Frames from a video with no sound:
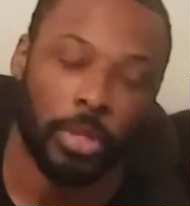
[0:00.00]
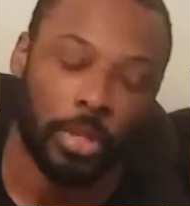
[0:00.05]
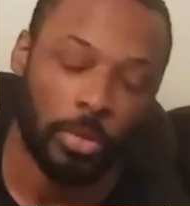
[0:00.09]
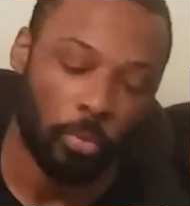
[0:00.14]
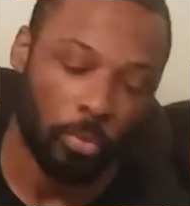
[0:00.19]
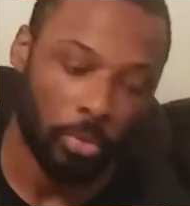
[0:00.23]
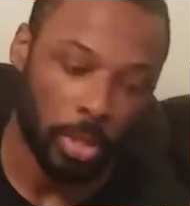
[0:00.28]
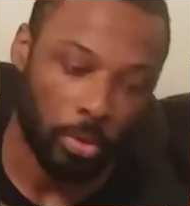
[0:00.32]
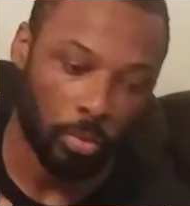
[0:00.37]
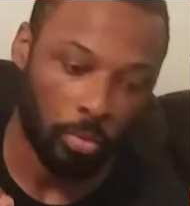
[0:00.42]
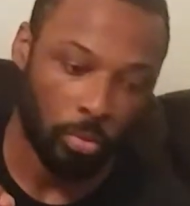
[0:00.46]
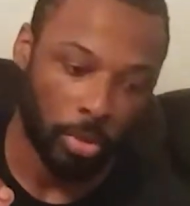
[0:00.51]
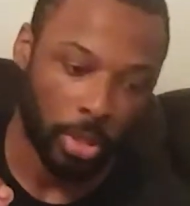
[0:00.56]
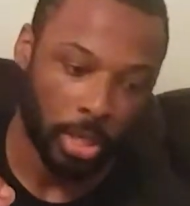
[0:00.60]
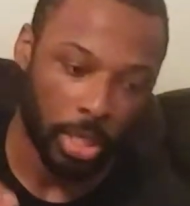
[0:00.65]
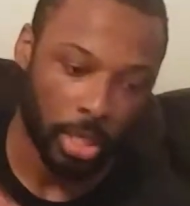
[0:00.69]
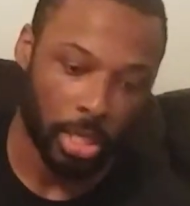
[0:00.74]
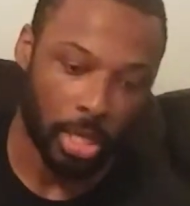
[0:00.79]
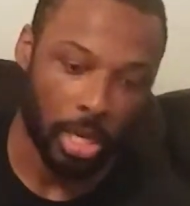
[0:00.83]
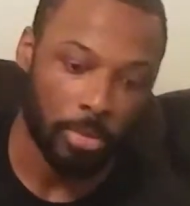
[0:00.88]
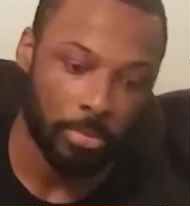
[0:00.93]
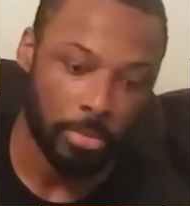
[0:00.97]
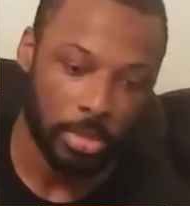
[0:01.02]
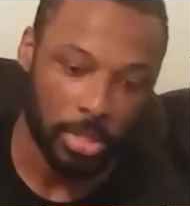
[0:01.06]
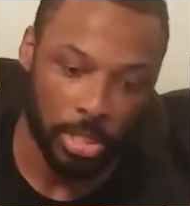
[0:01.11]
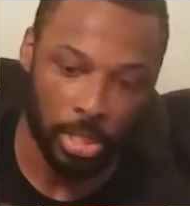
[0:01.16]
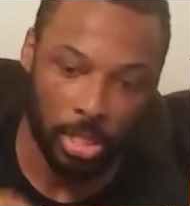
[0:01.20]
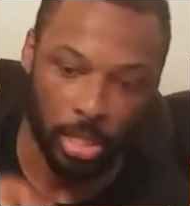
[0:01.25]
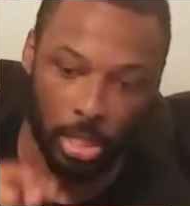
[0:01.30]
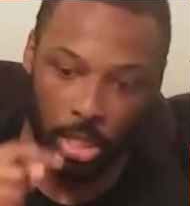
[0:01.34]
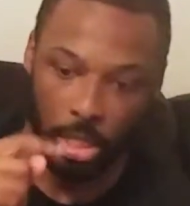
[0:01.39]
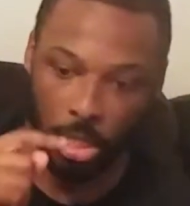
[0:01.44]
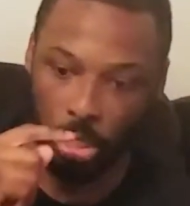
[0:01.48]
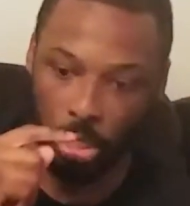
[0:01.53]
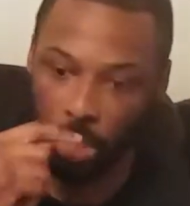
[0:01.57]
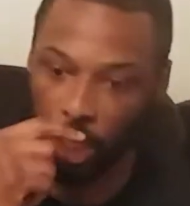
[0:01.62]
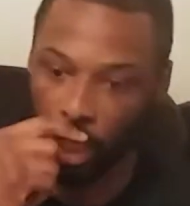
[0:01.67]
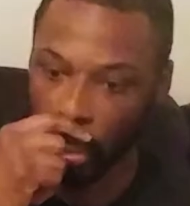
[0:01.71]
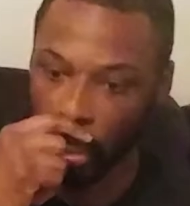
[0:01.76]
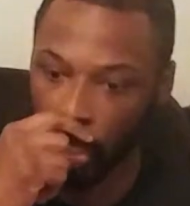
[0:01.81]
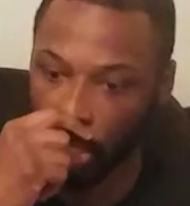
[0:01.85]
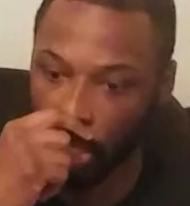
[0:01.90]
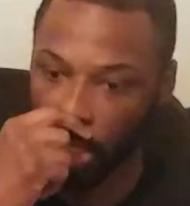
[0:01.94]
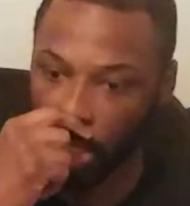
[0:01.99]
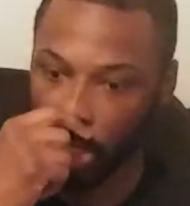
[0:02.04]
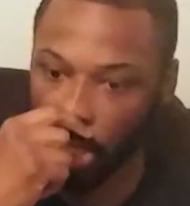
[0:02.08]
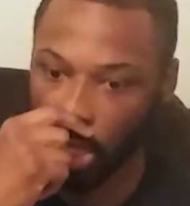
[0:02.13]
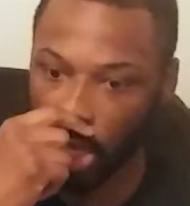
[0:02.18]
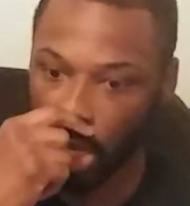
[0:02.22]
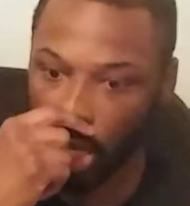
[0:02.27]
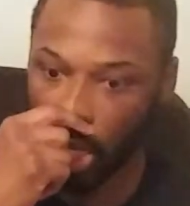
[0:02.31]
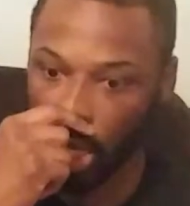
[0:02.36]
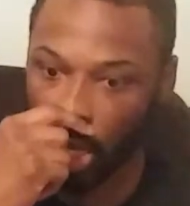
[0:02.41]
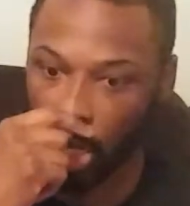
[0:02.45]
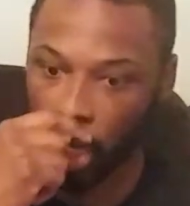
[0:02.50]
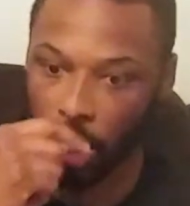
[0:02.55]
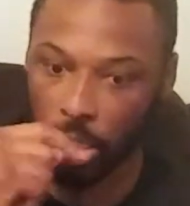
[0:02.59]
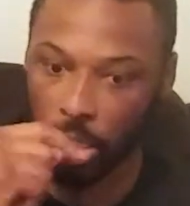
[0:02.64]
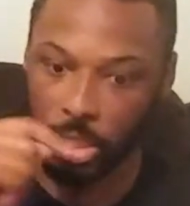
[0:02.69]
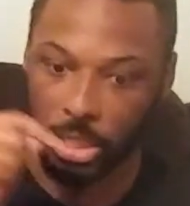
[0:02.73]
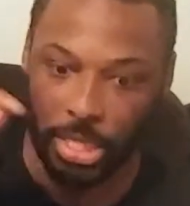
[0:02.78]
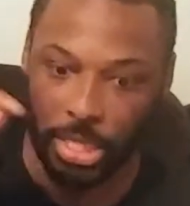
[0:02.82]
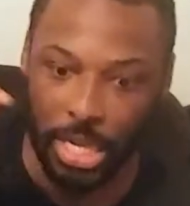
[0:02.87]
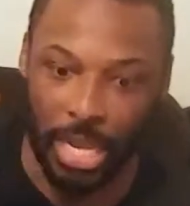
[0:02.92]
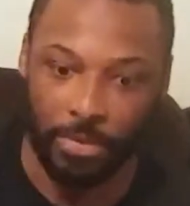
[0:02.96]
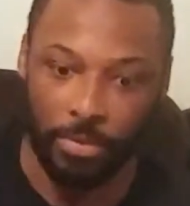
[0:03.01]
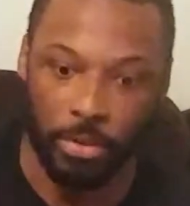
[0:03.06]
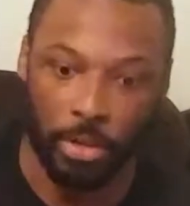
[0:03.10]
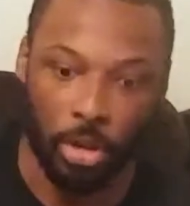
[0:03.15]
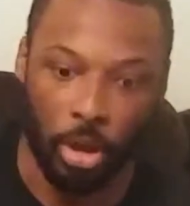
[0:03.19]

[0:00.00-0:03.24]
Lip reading: When it comes to staving